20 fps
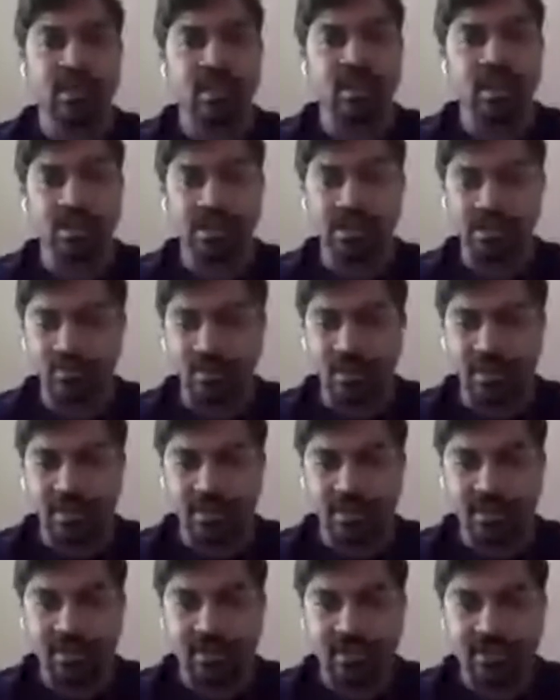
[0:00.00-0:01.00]

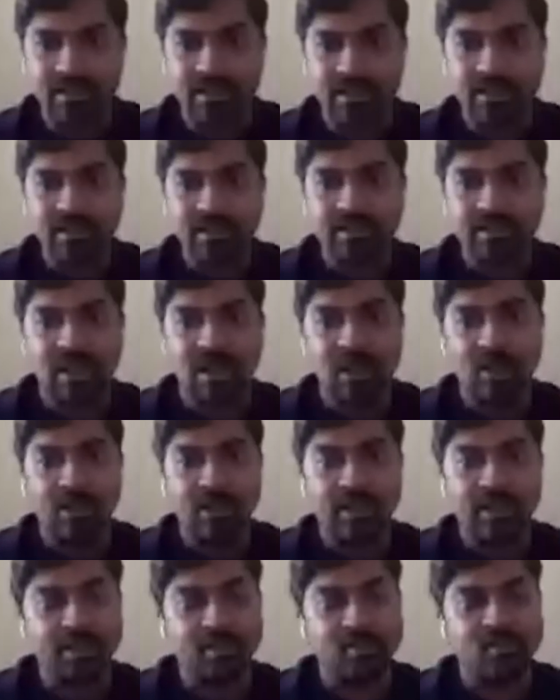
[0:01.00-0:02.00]
128 now
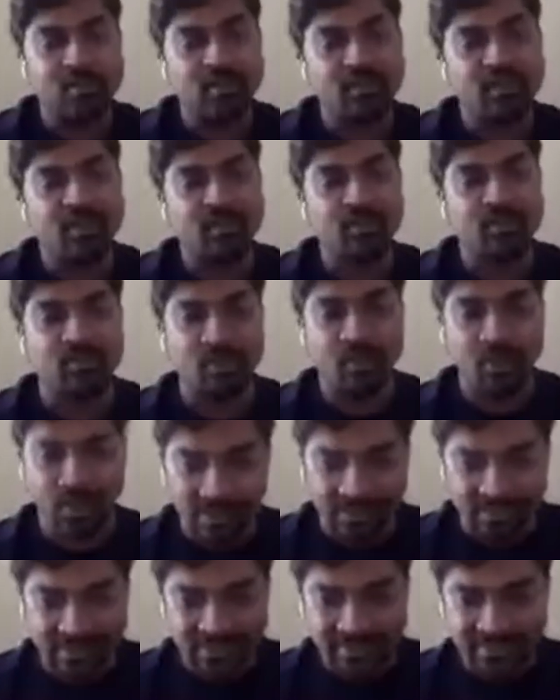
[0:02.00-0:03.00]
in terms of how strong
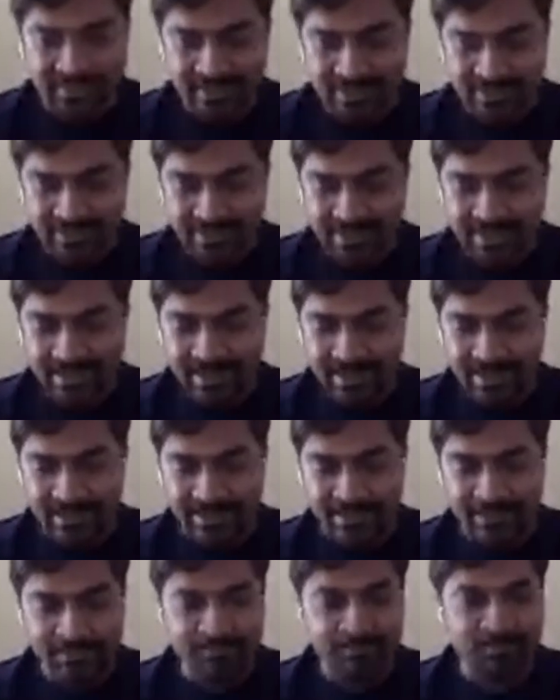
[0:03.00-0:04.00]
it is
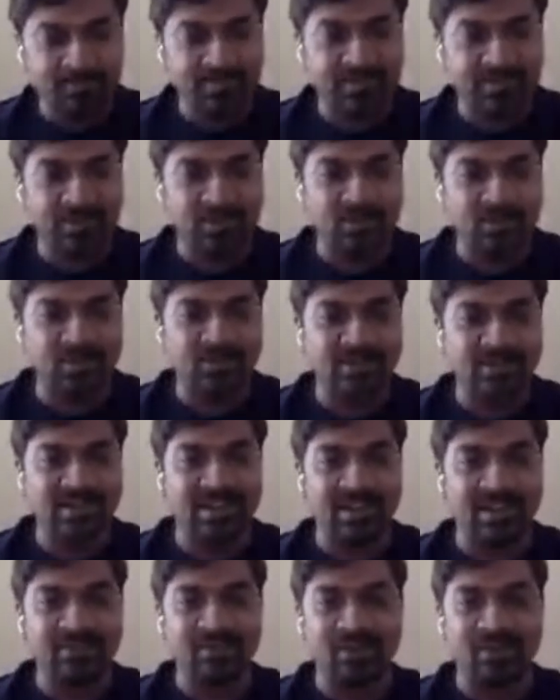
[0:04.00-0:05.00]
um, so
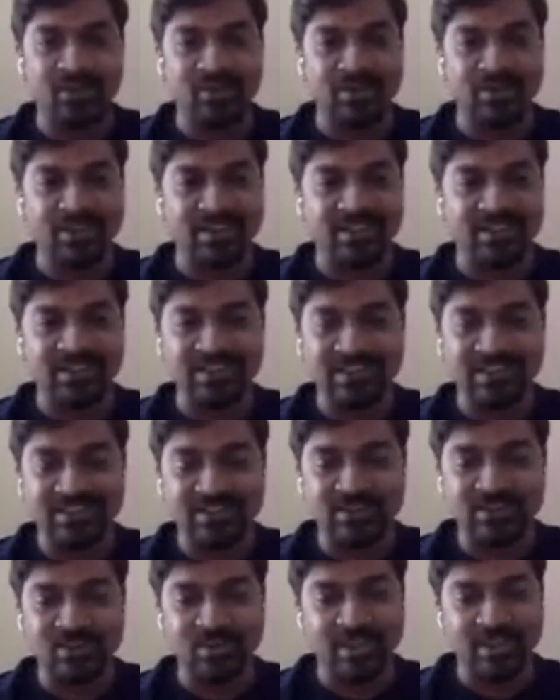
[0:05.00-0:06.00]
i'm not gonna
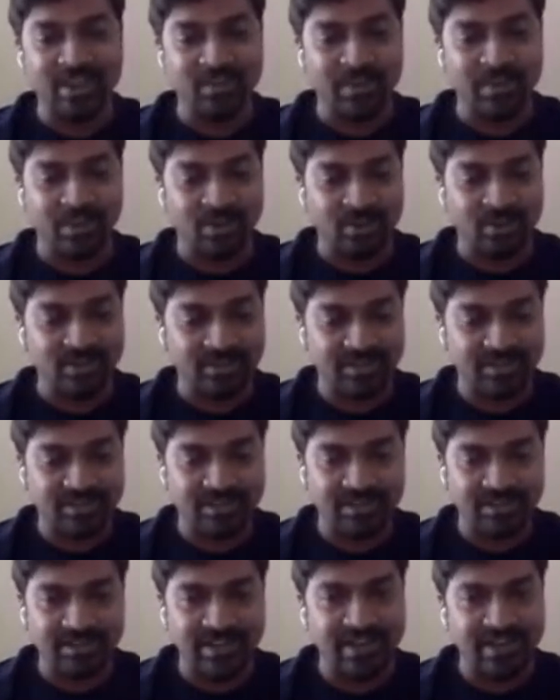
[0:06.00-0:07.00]
go there because
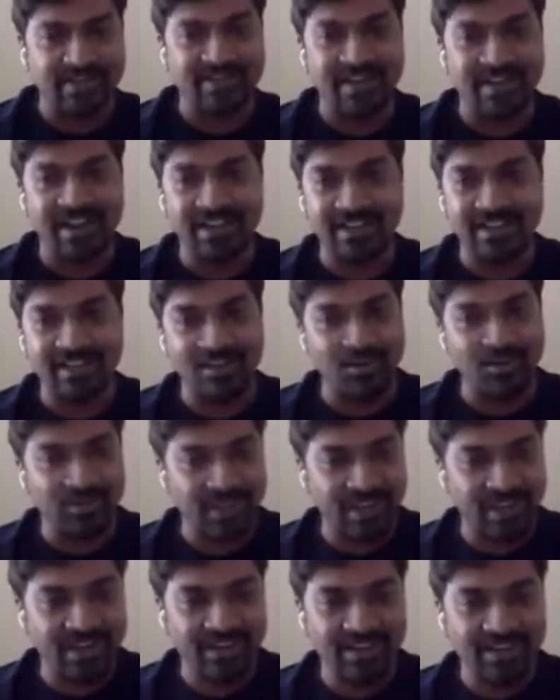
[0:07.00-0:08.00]
uh, that stat is out
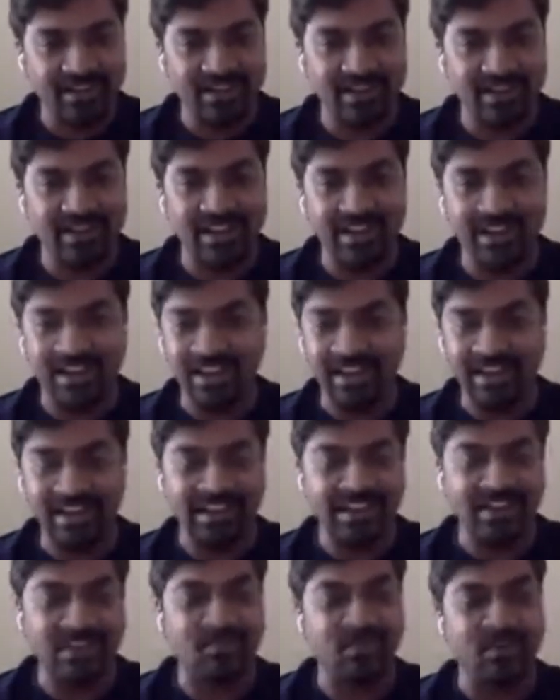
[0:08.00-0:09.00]
there uh, an
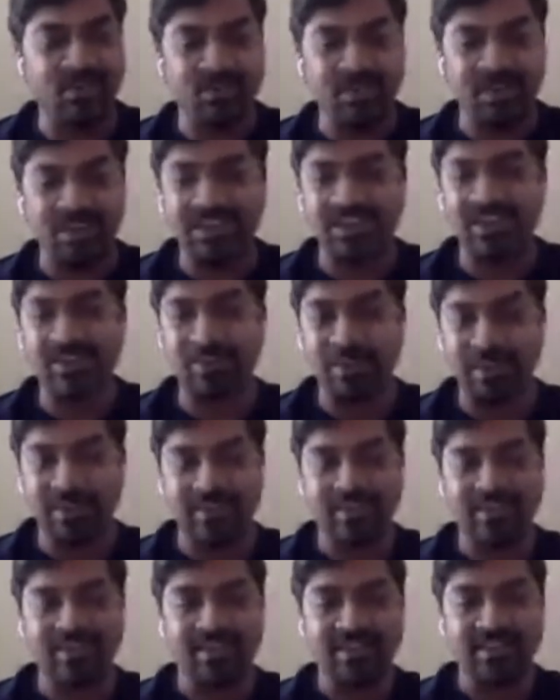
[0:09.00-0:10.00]
aes 128 bit
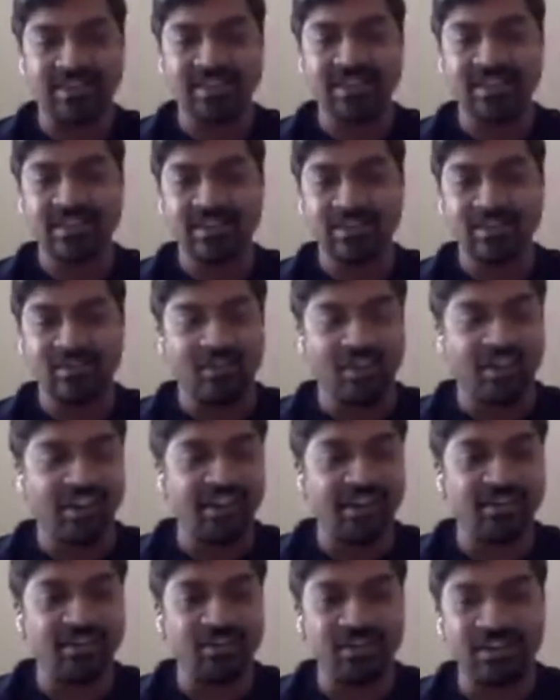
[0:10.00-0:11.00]
is
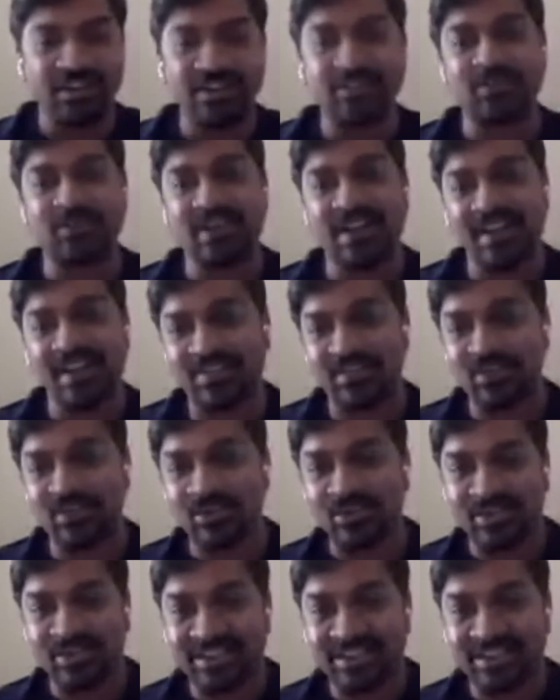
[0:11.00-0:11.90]
fairly difficult to crack so